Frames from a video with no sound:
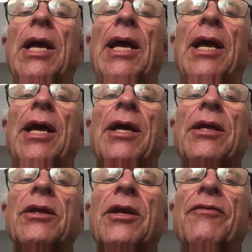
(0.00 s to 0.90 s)

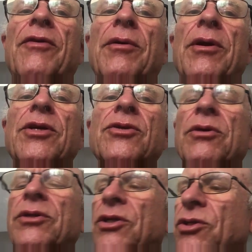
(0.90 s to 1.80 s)
And if
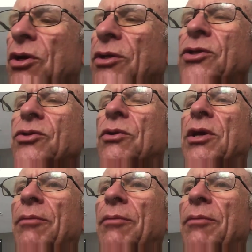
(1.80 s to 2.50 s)
Israel does not destroy